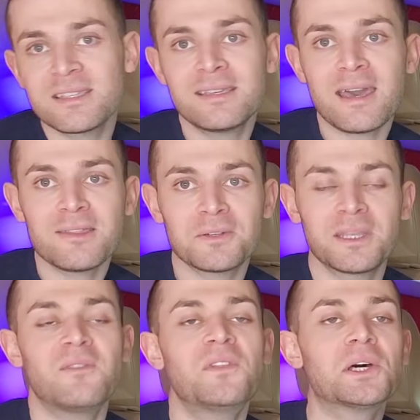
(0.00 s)
together
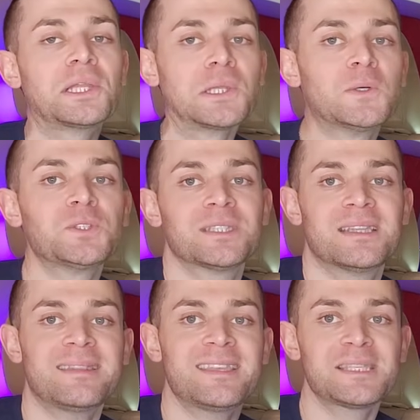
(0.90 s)
give the illusion
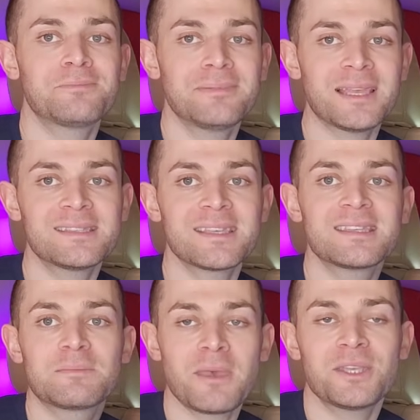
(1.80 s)
that this place is
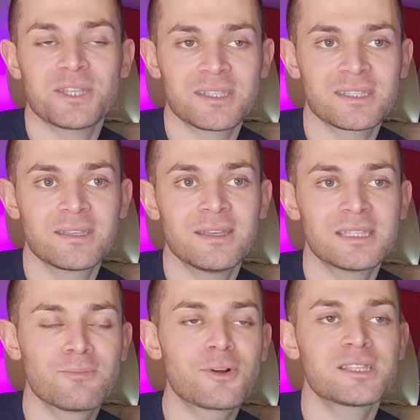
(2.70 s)
spacious,
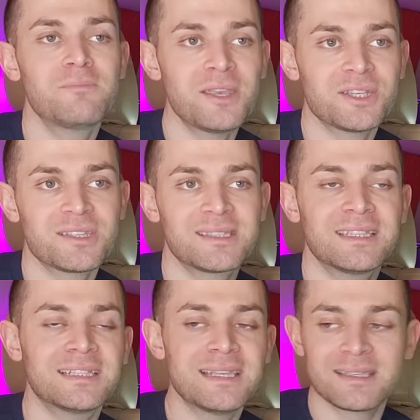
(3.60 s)
is more spacious
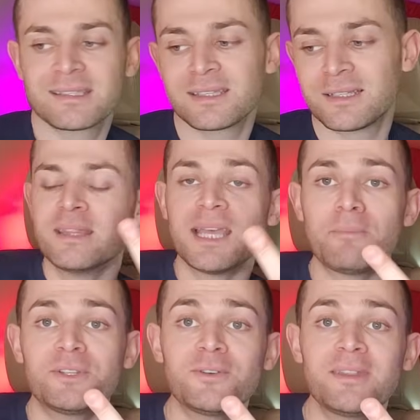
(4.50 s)
than it is.
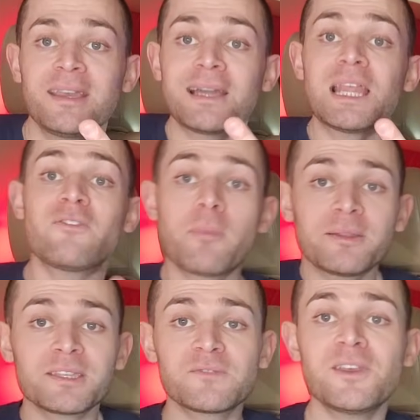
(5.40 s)
Number two thing I love
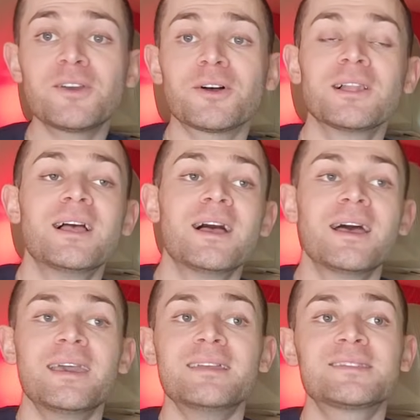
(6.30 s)
about this vehicle,
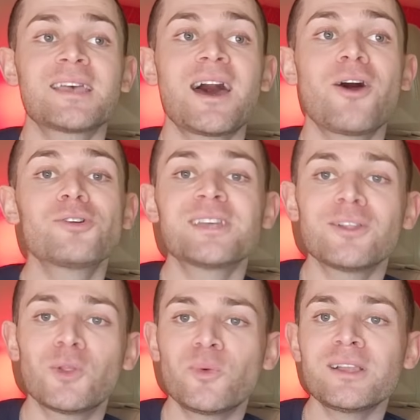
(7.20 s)
it's a
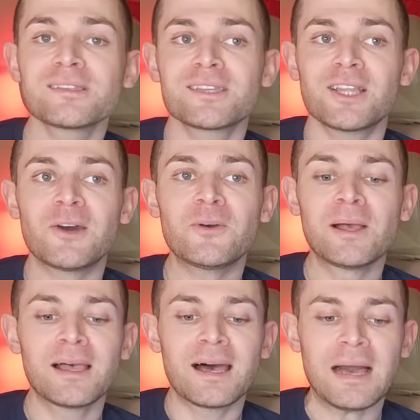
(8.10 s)
hotel on wheels. You know,
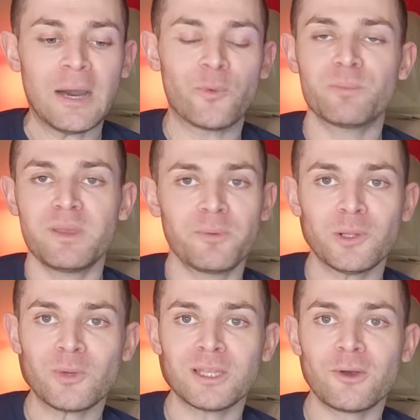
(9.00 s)
uh, when
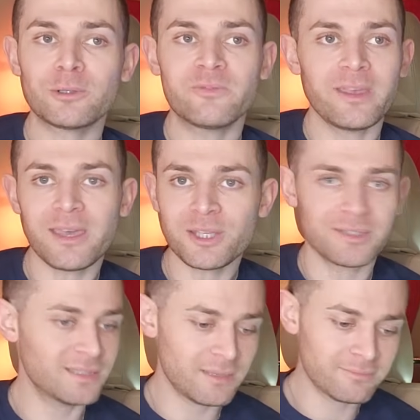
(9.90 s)
people want to go on
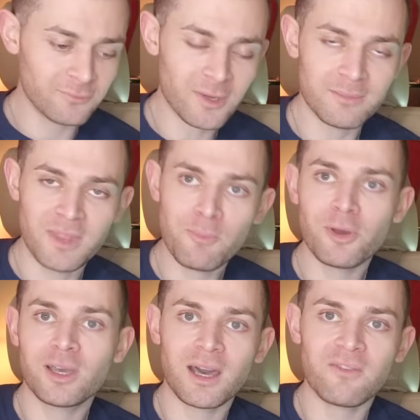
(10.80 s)
vacation, they what they
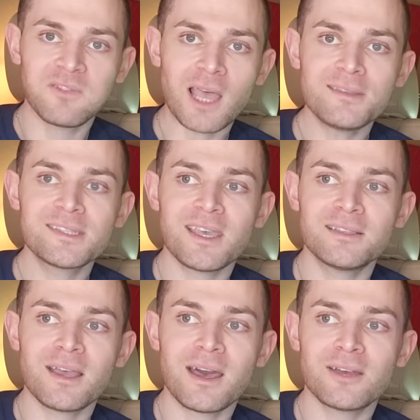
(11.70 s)
book uh, flights
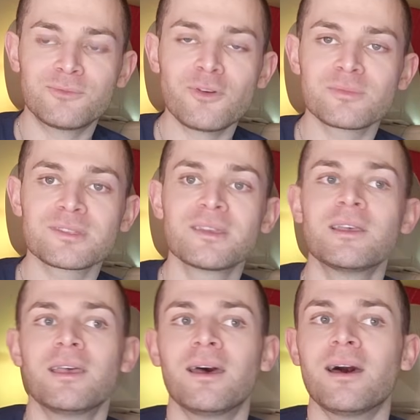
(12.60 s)
and uh, rooms.
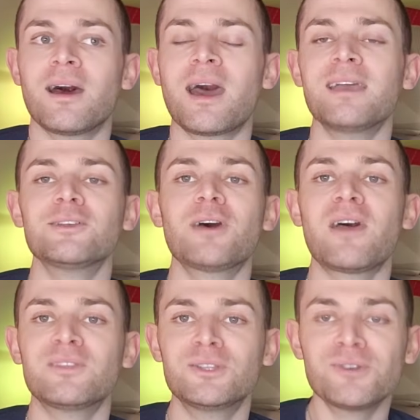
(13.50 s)
I don't
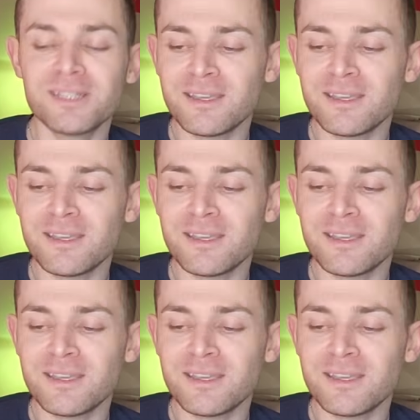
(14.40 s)
have to do